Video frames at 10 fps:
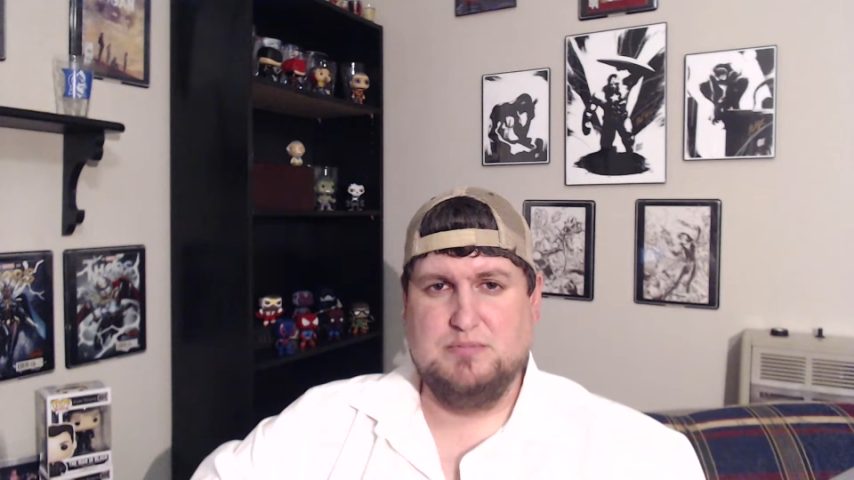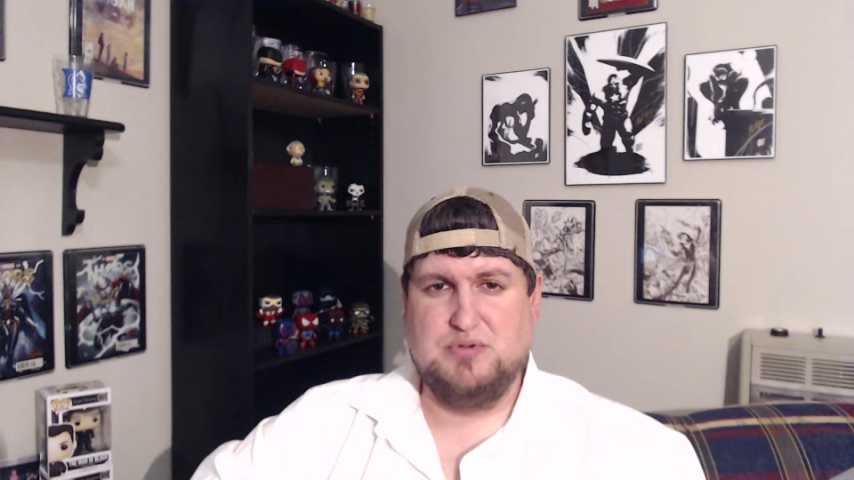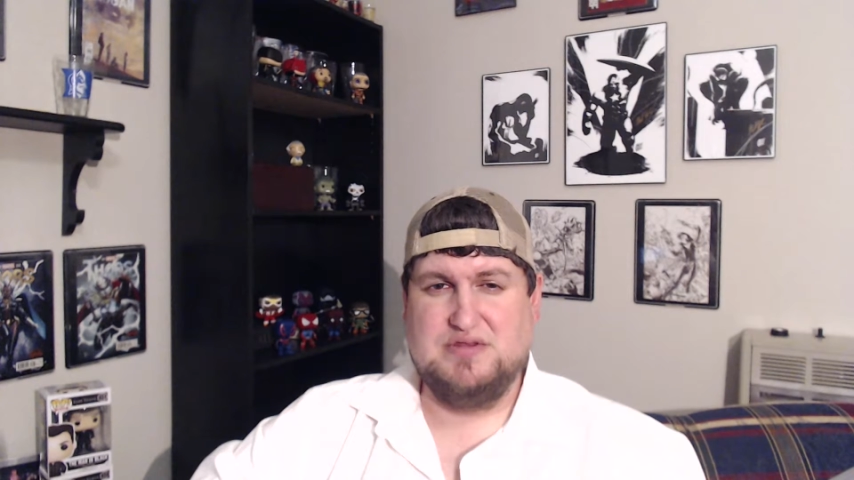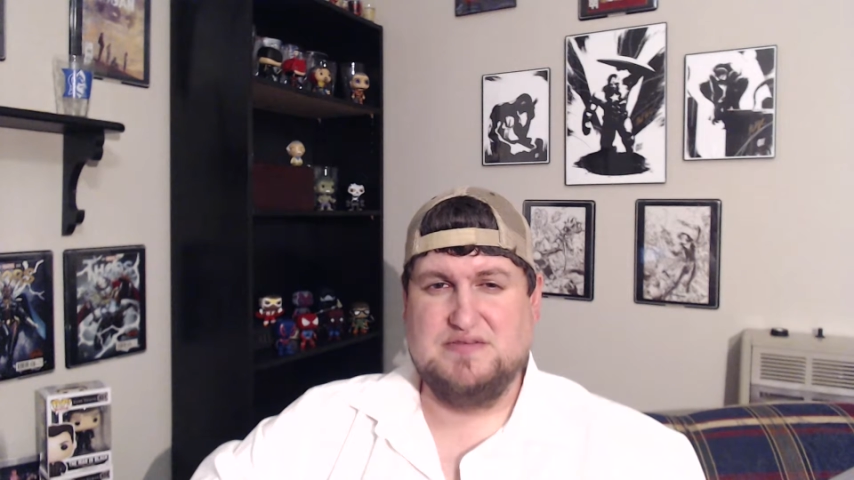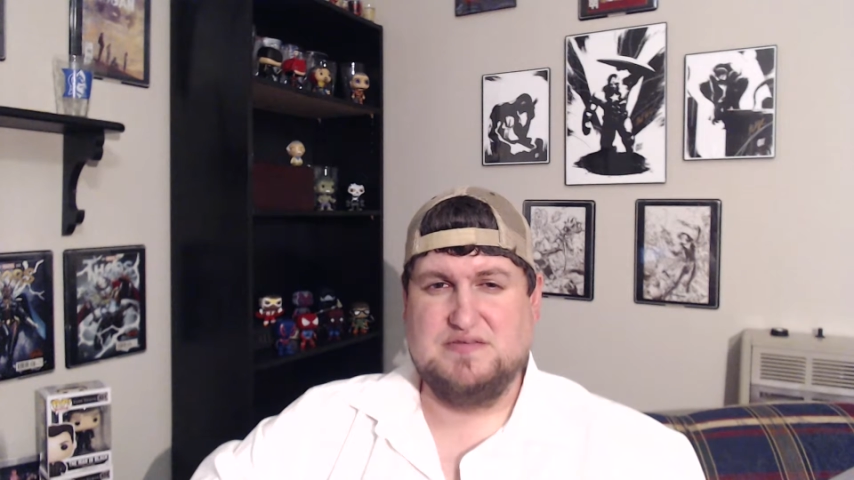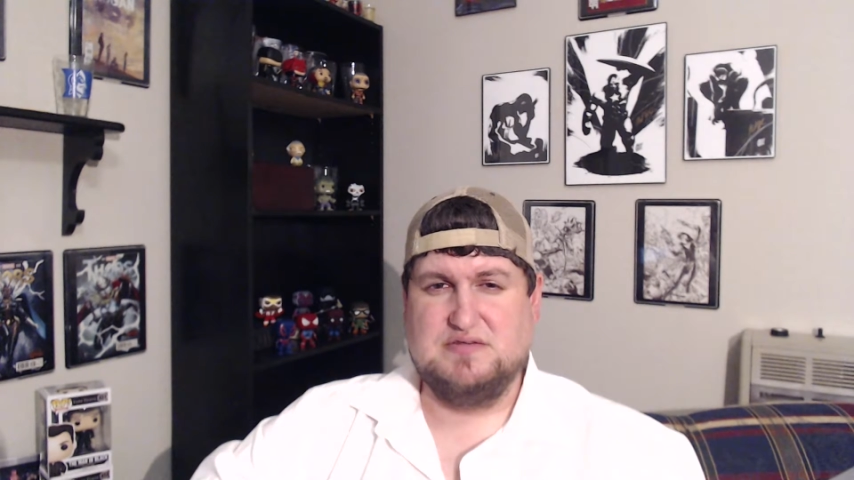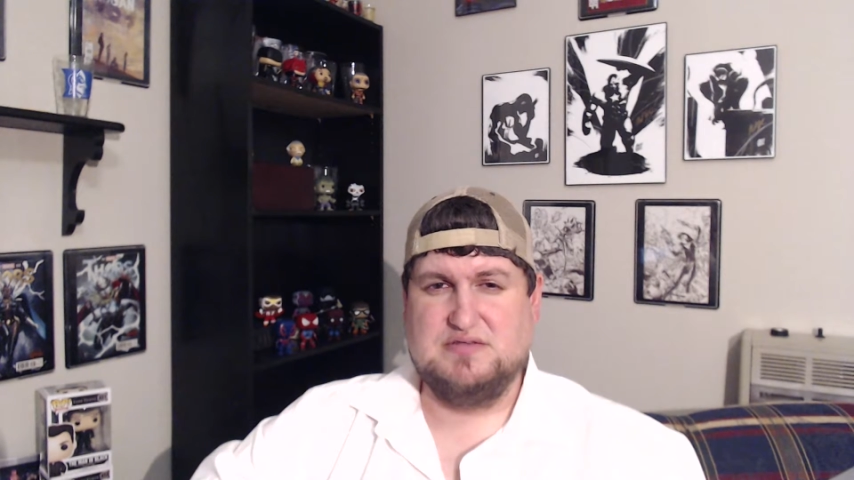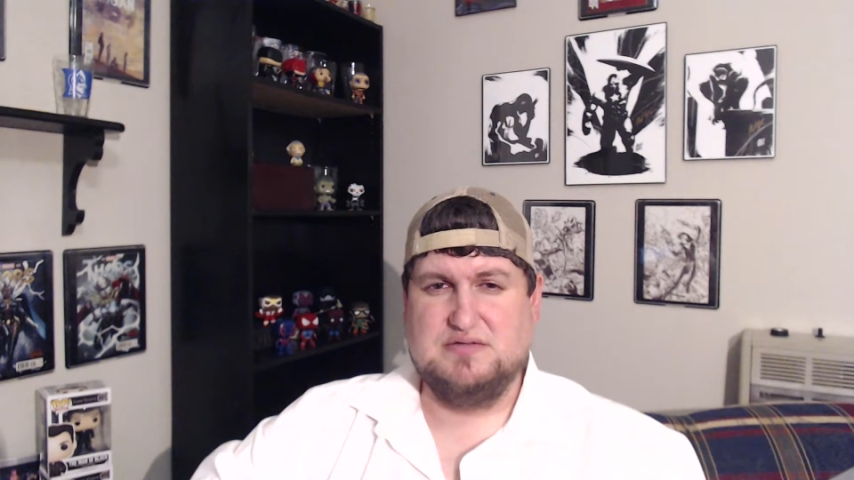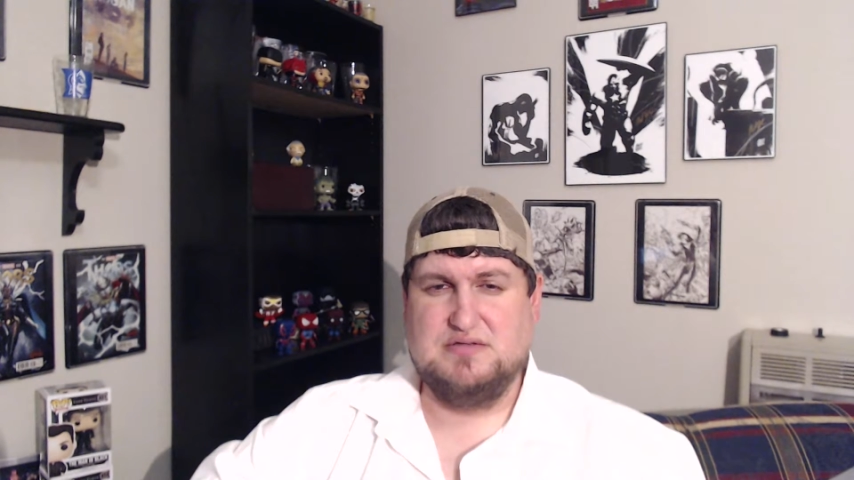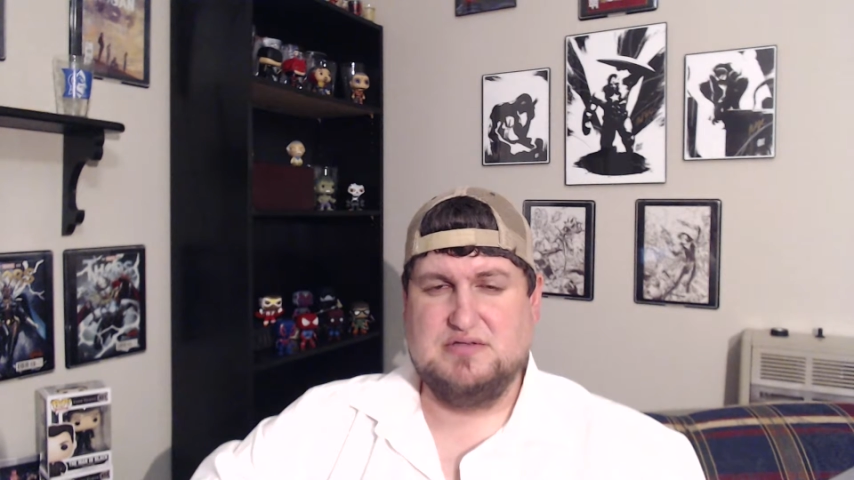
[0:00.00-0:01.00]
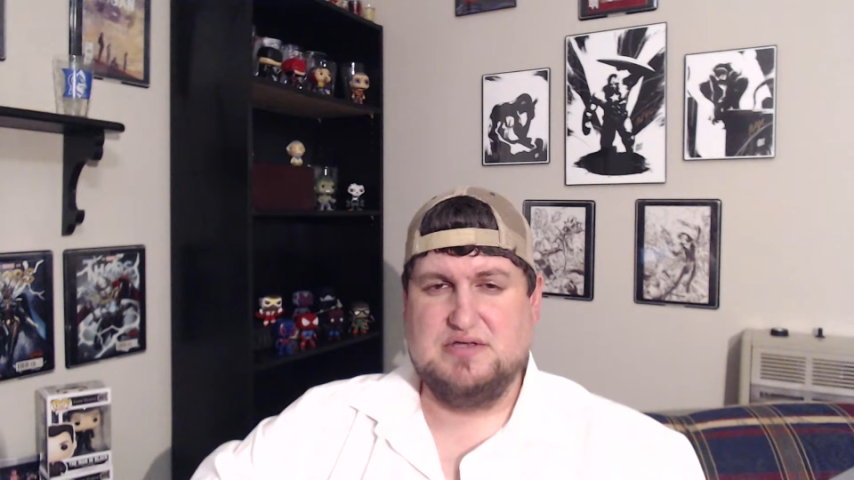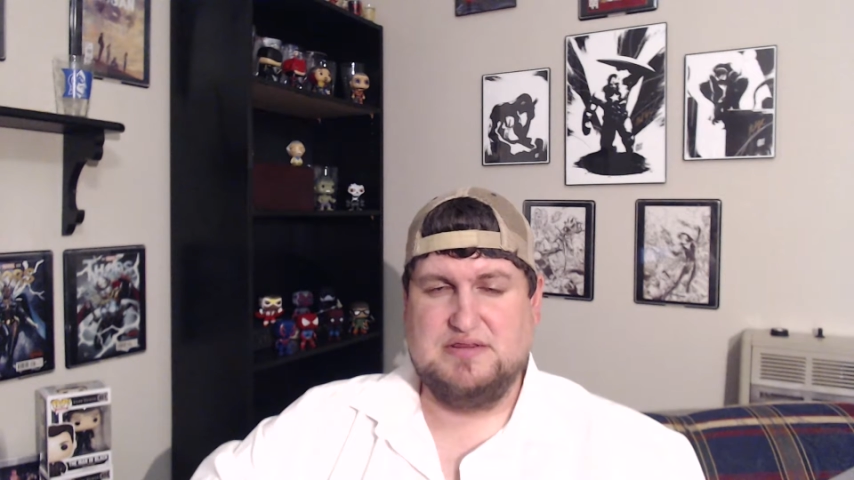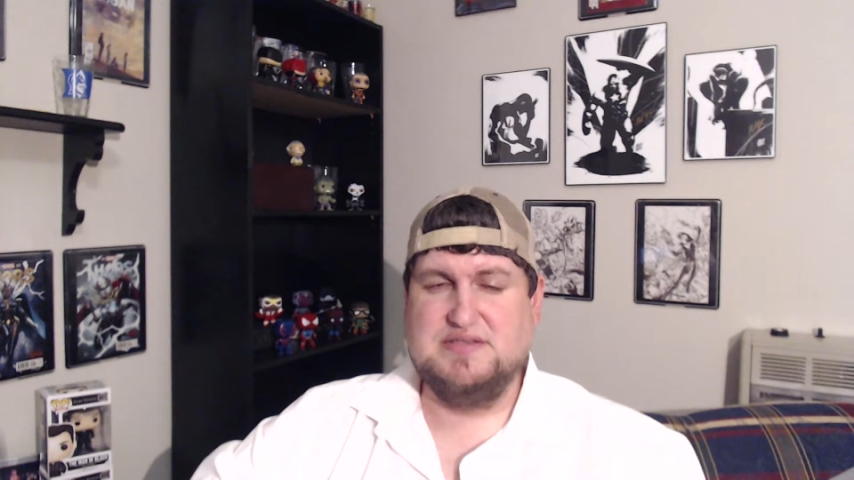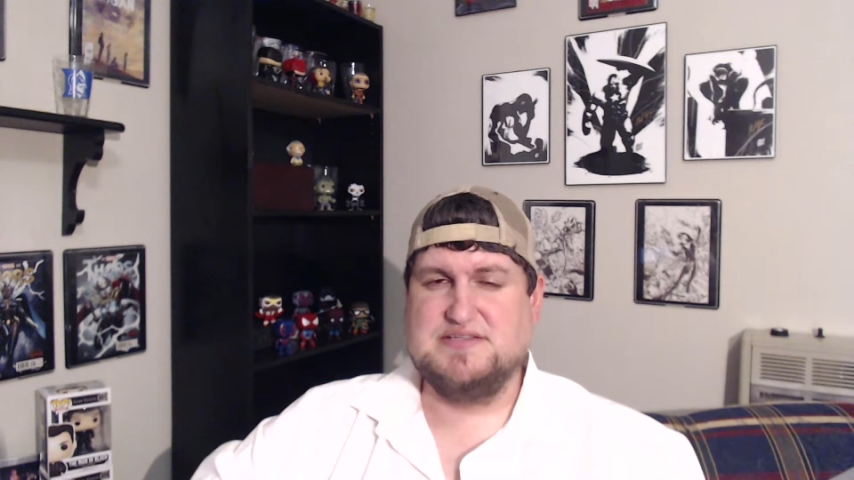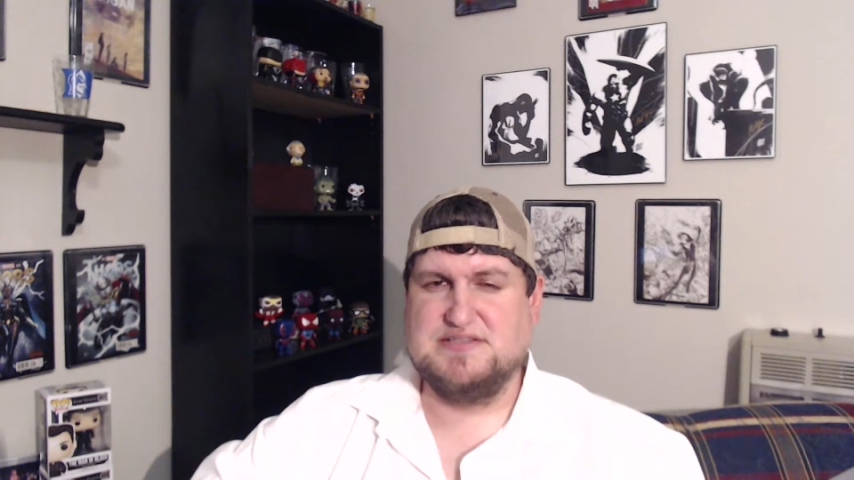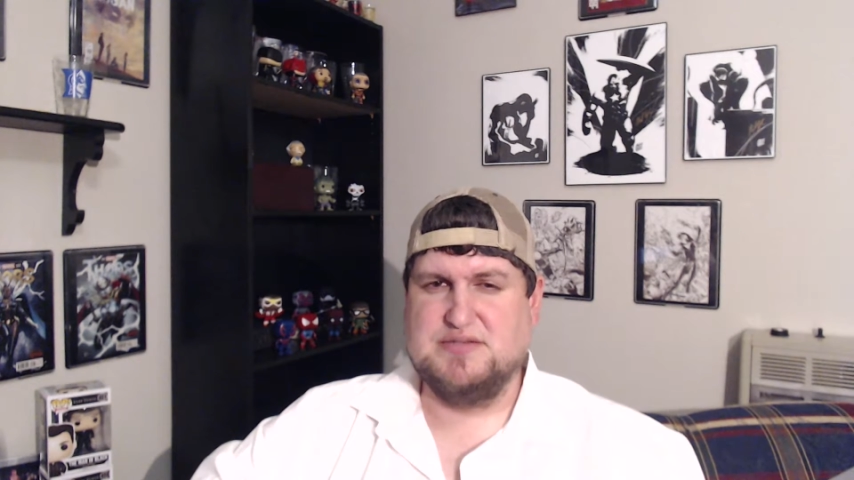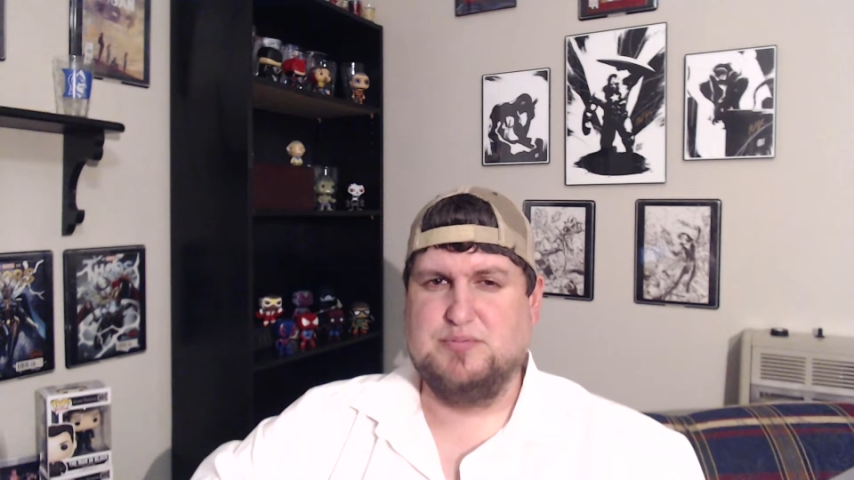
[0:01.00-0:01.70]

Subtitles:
but this is